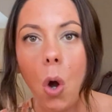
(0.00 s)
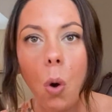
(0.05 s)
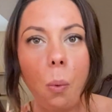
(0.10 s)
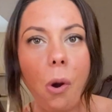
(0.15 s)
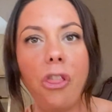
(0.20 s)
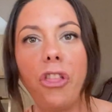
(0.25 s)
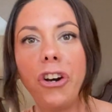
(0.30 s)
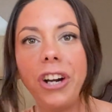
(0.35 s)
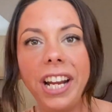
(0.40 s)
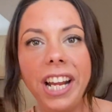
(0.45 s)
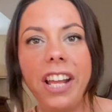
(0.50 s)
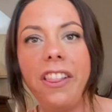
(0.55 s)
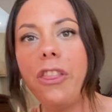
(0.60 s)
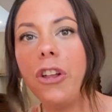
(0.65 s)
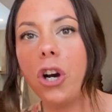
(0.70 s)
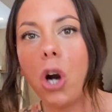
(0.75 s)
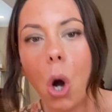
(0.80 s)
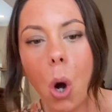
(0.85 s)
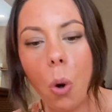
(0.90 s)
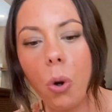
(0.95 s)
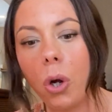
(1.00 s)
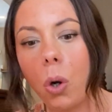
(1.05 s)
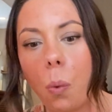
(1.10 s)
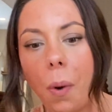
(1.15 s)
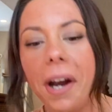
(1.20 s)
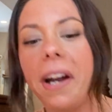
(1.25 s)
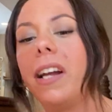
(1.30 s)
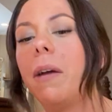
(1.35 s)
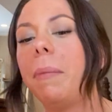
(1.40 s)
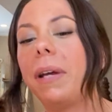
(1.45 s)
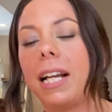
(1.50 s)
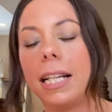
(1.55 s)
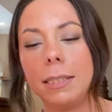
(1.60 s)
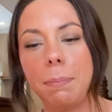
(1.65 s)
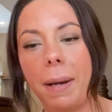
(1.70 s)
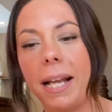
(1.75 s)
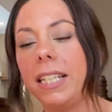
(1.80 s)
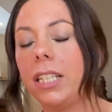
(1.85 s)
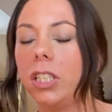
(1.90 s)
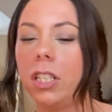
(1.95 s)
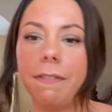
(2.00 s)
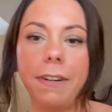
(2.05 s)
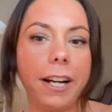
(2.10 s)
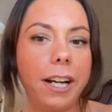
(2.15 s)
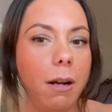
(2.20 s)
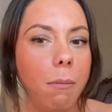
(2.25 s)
when they're in their own aquarium, because Pisces are very